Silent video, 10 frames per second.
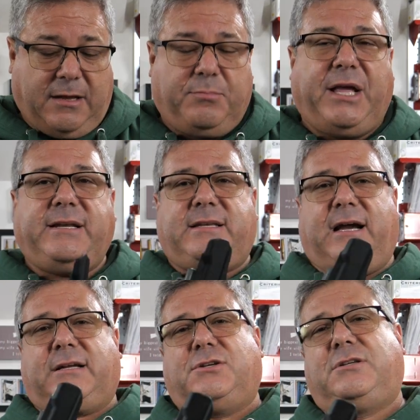Blade
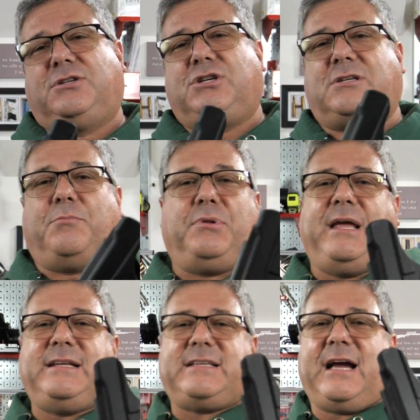Tech. So this is just a
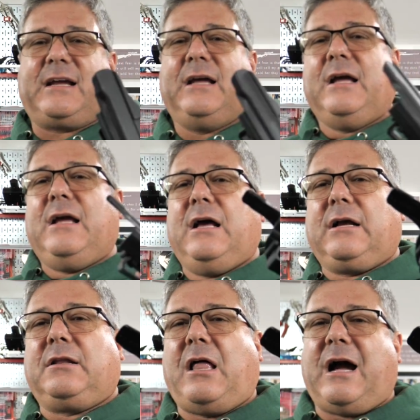Blade Tech
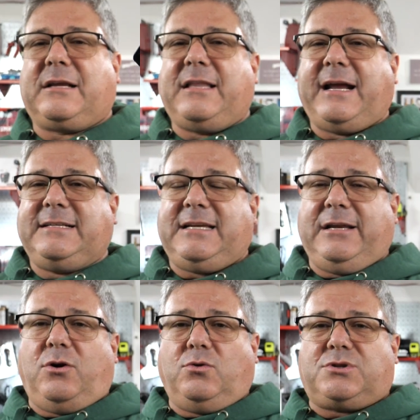Glock
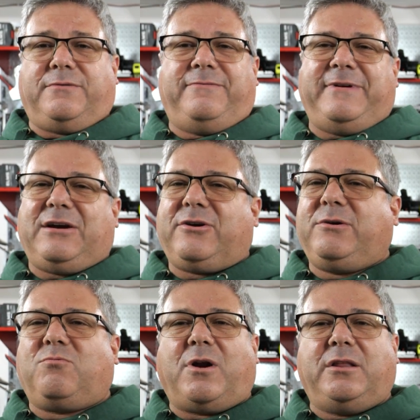19 holster. Very
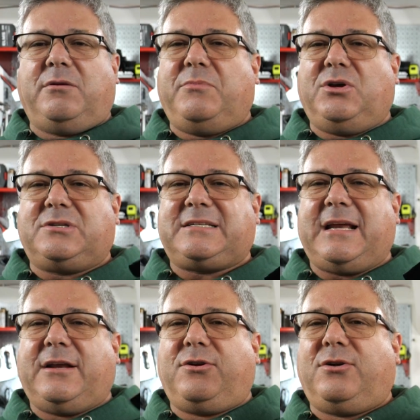run-of-the-mill
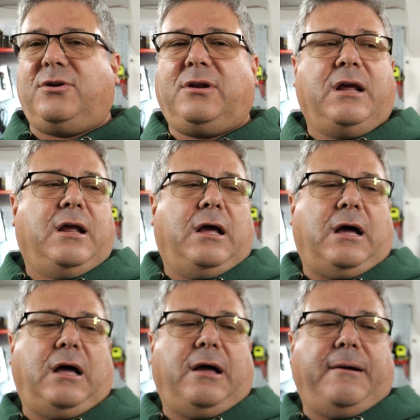standard.
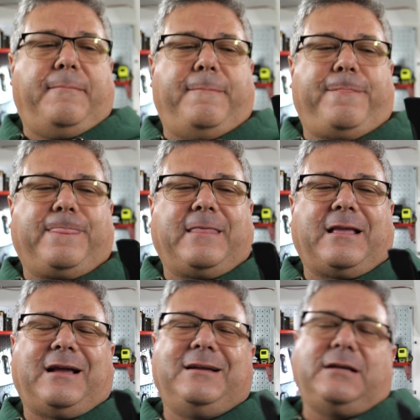
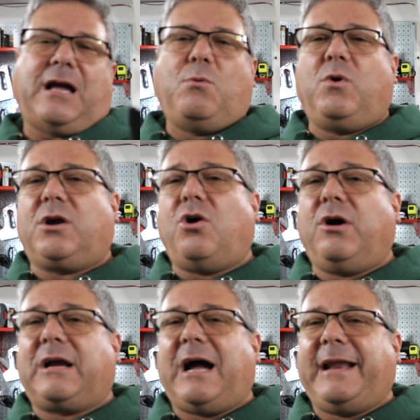I want to call
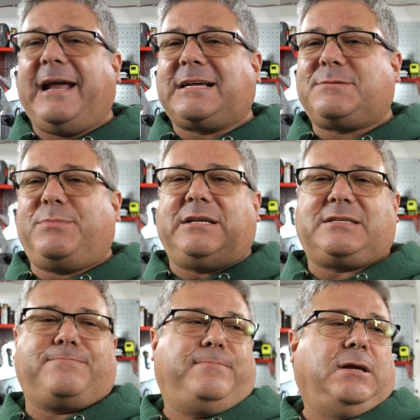it Kydex,
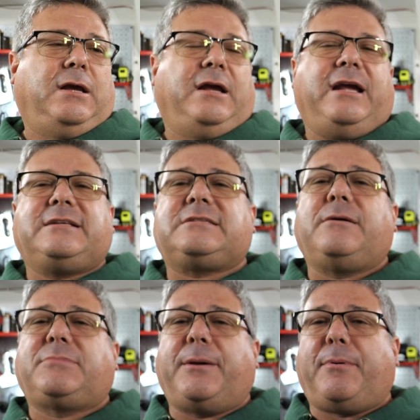but it's
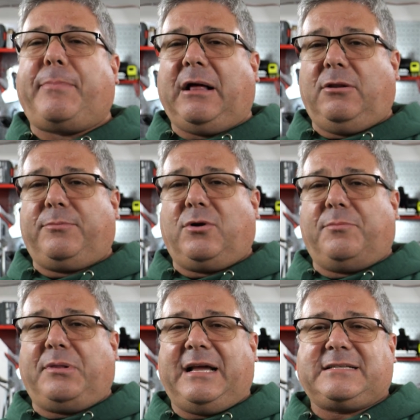some type of polymer or
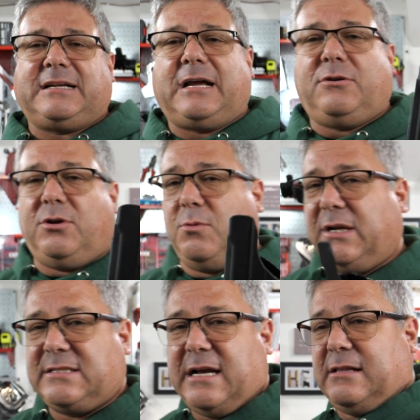plastic. I don't know what
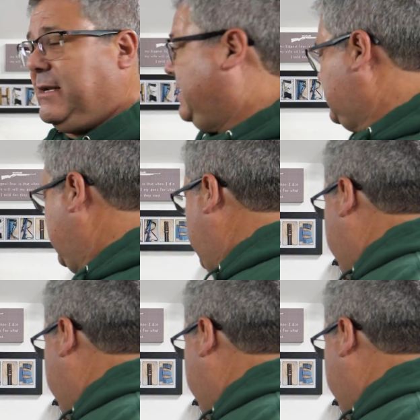exactly it is.